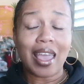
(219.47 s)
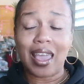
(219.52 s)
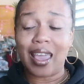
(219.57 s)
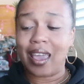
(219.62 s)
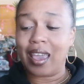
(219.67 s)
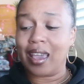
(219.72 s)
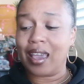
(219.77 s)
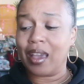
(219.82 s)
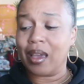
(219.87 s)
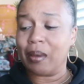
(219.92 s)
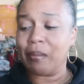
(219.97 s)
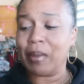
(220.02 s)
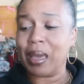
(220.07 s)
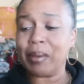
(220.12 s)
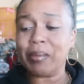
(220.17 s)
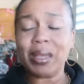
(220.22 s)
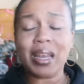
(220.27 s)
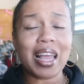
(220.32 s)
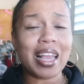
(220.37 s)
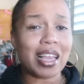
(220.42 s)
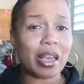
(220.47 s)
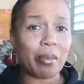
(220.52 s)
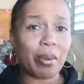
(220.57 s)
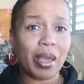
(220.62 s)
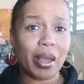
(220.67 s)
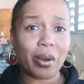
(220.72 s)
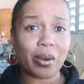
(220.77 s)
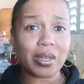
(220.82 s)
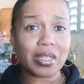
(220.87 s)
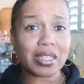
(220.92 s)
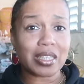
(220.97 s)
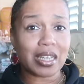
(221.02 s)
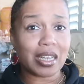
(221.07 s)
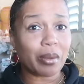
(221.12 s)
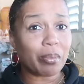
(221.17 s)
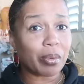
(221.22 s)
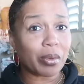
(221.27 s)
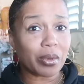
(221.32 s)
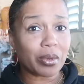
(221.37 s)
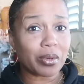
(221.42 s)
and maybe like a pair of
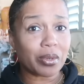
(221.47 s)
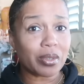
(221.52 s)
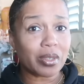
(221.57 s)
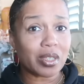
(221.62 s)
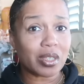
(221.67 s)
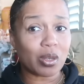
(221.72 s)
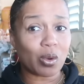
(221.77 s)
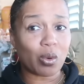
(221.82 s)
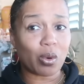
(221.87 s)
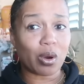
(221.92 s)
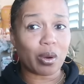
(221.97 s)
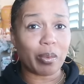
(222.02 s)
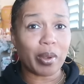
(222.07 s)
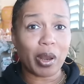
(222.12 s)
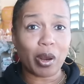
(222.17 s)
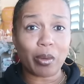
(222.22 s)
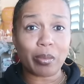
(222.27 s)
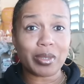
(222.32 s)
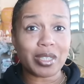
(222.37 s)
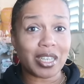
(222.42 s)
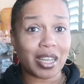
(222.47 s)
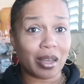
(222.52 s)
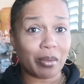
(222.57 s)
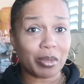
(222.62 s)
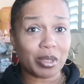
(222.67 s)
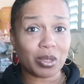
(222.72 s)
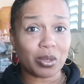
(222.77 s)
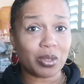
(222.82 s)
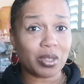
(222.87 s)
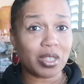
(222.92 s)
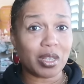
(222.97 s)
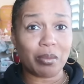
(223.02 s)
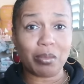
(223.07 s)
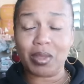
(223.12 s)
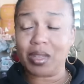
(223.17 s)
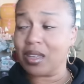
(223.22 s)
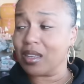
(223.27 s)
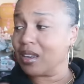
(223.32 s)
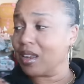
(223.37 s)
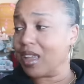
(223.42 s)
slippers or a pair of pajamas or
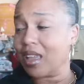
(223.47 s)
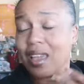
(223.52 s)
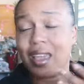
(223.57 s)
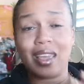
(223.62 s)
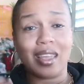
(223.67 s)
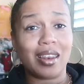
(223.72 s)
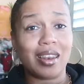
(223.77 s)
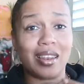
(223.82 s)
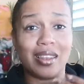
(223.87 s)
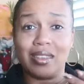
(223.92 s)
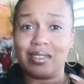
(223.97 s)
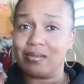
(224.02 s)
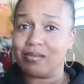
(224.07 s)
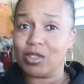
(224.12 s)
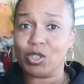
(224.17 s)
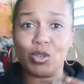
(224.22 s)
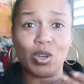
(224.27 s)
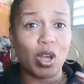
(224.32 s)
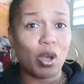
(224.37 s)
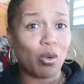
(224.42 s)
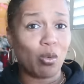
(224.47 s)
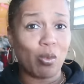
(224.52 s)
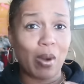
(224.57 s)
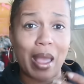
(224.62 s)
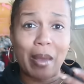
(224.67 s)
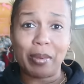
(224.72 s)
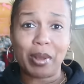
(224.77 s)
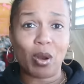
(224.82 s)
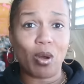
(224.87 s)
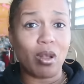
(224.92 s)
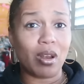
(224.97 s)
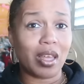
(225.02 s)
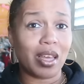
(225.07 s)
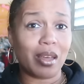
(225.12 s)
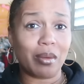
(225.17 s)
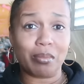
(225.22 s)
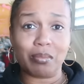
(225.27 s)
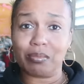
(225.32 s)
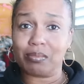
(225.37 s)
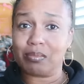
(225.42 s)
something, and you know, wrap it all
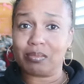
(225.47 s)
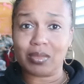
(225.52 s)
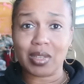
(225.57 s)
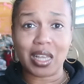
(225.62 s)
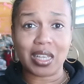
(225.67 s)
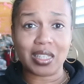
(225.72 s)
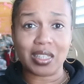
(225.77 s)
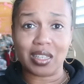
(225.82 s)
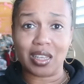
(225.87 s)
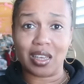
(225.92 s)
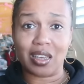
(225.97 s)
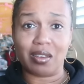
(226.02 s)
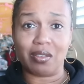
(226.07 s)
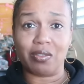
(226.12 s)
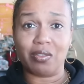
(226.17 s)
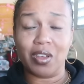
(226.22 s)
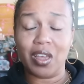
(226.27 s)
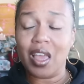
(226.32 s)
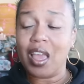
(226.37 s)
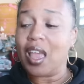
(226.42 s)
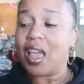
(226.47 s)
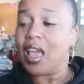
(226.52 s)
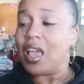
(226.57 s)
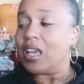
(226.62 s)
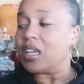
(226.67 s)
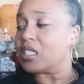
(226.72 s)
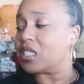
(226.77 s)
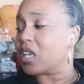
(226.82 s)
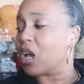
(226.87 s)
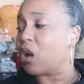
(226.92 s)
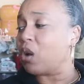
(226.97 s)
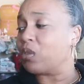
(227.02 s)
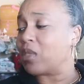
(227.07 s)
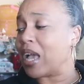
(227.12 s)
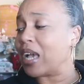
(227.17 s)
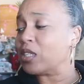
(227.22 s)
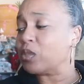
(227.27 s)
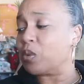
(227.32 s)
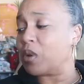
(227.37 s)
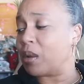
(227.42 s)
up. That's the gift. So
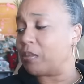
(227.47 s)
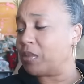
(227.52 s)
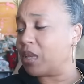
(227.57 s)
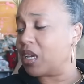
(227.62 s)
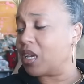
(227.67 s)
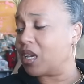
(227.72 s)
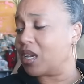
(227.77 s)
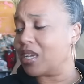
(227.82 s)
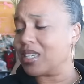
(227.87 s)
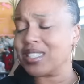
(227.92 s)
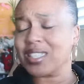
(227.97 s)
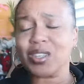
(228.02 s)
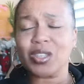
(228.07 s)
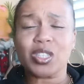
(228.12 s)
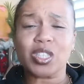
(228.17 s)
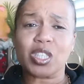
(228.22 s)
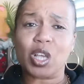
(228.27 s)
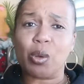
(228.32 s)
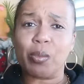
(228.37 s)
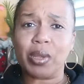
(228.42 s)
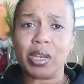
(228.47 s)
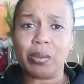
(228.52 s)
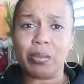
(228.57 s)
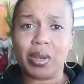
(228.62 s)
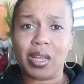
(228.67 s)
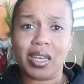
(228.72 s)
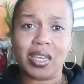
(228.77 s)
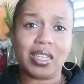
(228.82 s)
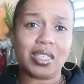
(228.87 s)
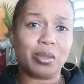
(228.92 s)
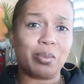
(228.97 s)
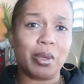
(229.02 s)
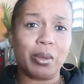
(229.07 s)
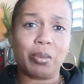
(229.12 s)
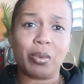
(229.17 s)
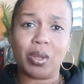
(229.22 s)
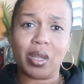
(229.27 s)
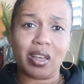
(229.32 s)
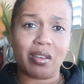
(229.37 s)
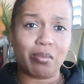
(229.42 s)
that's what I'm thinking, because there's so many blankets.
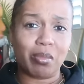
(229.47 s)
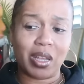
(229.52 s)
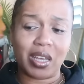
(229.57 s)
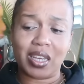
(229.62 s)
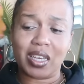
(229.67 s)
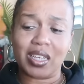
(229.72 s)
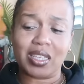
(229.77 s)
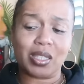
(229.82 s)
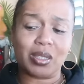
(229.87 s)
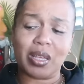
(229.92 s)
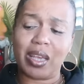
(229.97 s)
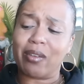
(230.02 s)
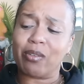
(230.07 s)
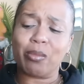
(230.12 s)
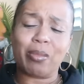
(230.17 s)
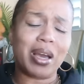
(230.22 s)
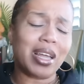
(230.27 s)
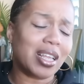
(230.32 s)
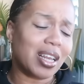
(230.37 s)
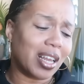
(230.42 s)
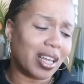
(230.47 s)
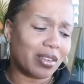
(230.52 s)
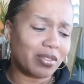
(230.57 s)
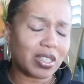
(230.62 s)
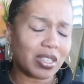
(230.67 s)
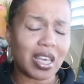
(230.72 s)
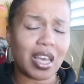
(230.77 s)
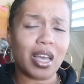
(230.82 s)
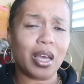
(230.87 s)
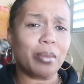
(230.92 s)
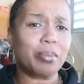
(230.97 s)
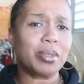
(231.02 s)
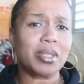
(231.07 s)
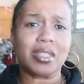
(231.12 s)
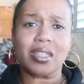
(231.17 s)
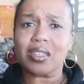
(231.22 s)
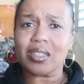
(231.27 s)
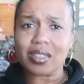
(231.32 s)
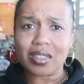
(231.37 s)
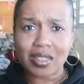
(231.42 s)
People love blankets, everybody loves
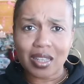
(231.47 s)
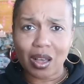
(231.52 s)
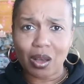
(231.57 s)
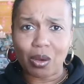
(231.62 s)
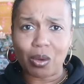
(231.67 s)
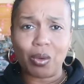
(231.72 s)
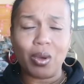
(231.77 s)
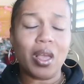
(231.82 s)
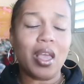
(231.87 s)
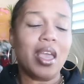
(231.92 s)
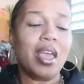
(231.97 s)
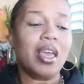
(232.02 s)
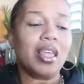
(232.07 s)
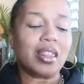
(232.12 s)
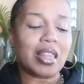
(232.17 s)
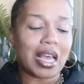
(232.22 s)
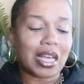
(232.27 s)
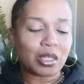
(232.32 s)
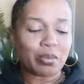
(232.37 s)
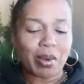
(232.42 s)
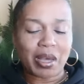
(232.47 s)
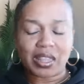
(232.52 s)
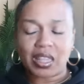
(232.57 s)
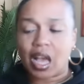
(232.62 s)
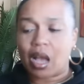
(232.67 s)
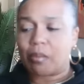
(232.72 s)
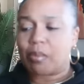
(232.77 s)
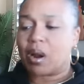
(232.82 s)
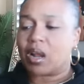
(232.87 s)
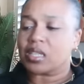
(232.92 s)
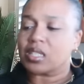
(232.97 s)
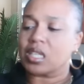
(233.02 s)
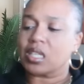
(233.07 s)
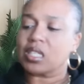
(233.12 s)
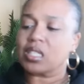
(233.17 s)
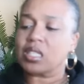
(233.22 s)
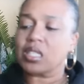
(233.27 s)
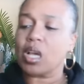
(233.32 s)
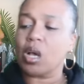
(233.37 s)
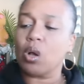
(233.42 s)
cups. So that's my thought
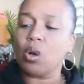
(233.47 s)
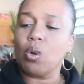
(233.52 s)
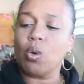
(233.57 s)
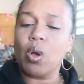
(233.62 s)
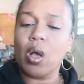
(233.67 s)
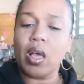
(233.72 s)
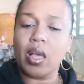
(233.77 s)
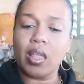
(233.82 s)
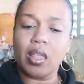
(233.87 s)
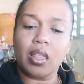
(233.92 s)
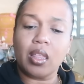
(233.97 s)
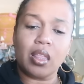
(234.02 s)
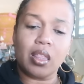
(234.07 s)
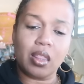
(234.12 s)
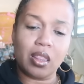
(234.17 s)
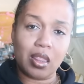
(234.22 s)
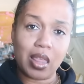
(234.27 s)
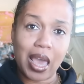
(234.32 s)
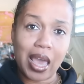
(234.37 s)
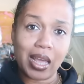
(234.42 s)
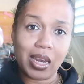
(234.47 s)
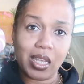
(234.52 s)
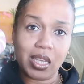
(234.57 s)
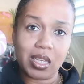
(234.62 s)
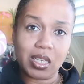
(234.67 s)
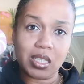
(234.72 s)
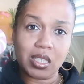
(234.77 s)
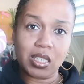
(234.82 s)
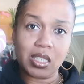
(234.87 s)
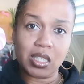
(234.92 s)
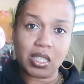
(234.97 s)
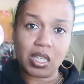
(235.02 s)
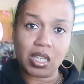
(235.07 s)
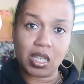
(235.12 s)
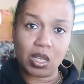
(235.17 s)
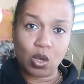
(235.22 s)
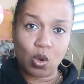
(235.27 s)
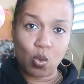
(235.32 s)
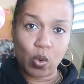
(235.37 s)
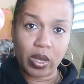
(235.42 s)
process. So that is
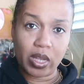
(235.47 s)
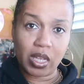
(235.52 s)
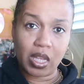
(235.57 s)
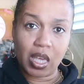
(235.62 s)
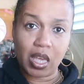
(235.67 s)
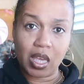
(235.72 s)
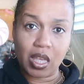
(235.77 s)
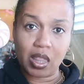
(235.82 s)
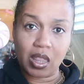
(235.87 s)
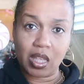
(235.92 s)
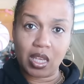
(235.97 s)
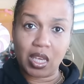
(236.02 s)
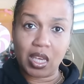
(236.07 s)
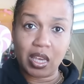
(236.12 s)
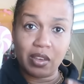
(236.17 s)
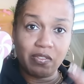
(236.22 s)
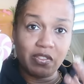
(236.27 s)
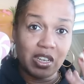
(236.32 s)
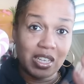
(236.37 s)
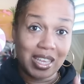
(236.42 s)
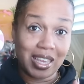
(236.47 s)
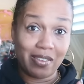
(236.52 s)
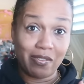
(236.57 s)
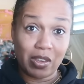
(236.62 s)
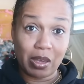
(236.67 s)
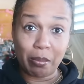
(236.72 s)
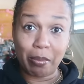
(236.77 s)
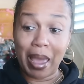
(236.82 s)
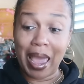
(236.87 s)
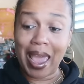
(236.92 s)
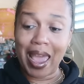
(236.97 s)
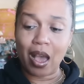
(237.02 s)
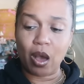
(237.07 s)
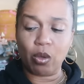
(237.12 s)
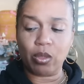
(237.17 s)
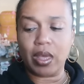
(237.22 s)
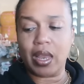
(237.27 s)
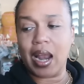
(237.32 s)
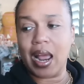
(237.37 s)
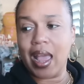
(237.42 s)
going in the gift giving
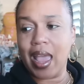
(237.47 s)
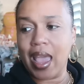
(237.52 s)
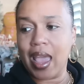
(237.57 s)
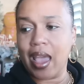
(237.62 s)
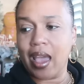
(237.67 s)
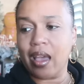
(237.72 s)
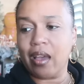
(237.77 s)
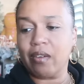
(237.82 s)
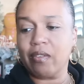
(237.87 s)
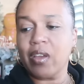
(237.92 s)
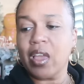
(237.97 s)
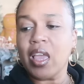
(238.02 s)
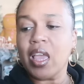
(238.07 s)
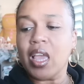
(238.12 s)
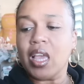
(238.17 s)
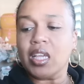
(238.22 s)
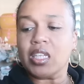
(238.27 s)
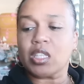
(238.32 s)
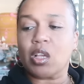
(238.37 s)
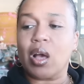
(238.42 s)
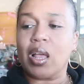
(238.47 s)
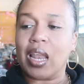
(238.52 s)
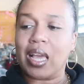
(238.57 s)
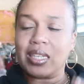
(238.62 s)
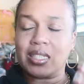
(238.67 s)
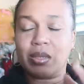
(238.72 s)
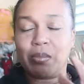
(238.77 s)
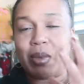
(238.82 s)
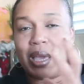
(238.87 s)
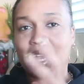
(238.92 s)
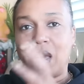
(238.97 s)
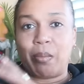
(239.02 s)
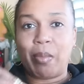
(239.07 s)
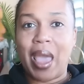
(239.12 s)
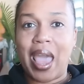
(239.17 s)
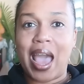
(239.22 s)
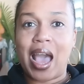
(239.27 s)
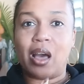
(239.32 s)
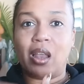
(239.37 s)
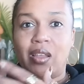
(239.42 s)
pile that I have. So I like to make a
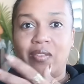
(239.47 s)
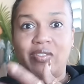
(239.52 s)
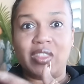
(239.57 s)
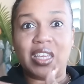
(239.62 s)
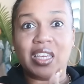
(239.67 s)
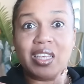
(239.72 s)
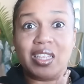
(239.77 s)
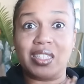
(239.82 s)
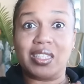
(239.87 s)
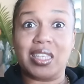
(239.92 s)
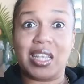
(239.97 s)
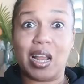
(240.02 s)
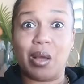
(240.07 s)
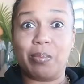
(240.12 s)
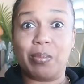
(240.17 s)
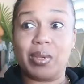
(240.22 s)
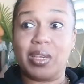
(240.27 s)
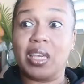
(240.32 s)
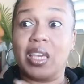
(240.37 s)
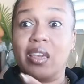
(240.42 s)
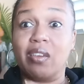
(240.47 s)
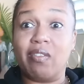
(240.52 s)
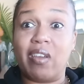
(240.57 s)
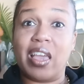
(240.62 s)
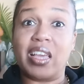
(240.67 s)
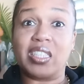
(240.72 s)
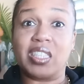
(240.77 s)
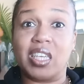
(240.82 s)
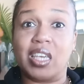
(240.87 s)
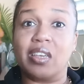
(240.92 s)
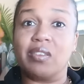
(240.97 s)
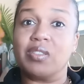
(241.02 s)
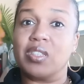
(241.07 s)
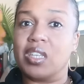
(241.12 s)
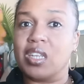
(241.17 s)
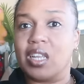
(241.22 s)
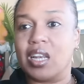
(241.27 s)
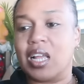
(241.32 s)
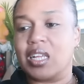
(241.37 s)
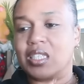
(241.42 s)
pile of things that I give as gifts,
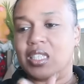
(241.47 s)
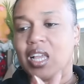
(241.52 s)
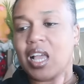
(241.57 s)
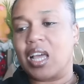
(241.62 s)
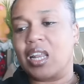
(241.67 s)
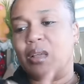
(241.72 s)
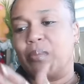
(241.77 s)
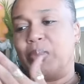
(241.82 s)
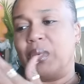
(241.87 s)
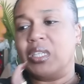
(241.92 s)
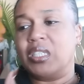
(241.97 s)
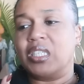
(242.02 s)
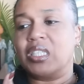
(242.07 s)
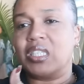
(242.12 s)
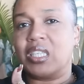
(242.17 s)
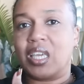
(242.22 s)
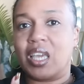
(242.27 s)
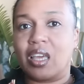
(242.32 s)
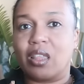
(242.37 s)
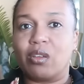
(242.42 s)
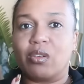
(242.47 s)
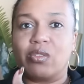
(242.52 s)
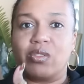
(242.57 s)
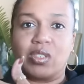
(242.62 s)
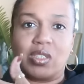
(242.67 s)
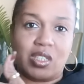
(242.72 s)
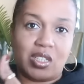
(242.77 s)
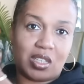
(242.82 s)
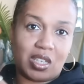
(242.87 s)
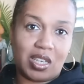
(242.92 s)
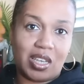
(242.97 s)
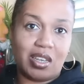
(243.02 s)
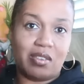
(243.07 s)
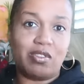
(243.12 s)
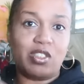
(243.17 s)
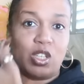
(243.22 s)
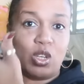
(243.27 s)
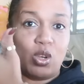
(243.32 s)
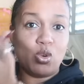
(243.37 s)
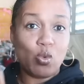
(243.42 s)
and then I kind of piece it together to
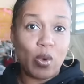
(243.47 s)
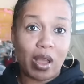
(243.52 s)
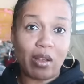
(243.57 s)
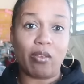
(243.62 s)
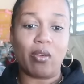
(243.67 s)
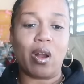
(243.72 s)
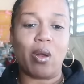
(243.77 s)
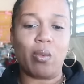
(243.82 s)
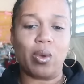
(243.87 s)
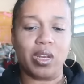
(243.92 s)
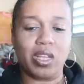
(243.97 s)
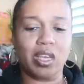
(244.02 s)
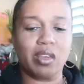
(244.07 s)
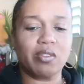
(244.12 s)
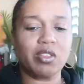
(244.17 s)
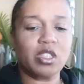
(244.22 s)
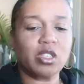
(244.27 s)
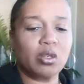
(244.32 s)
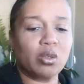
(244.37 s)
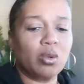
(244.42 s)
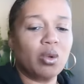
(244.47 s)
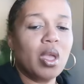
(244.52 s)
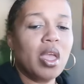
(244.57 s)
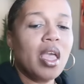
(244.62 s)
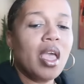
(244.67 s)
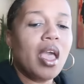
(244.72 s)
give whoever I want to give it to.